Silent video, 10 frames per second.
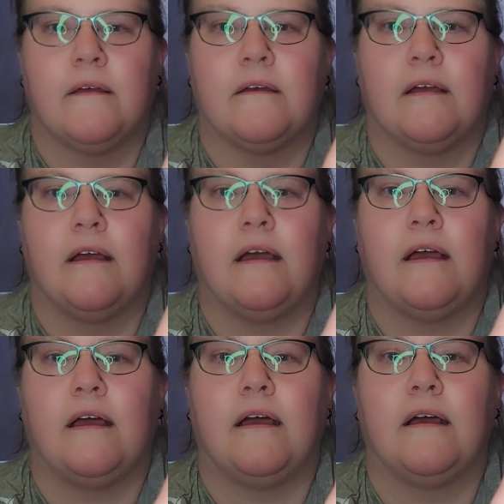
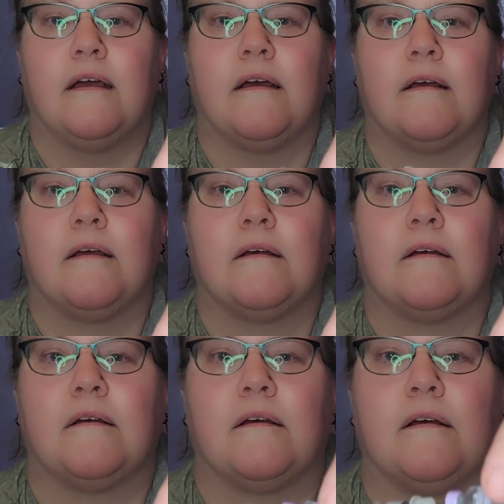
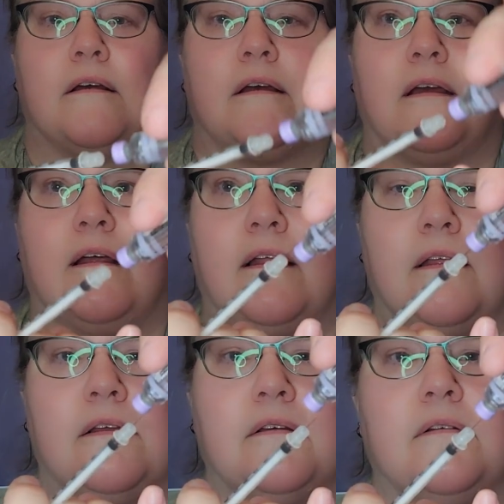
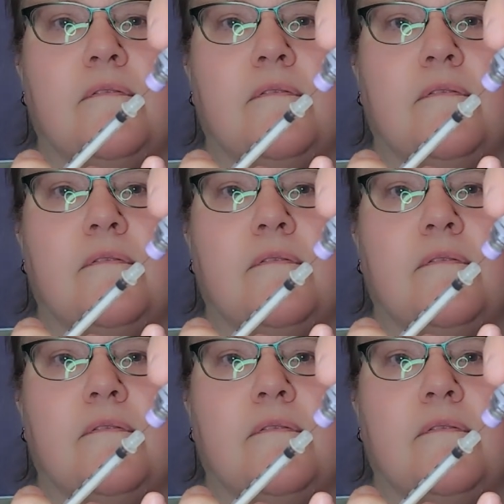Nobody speaks.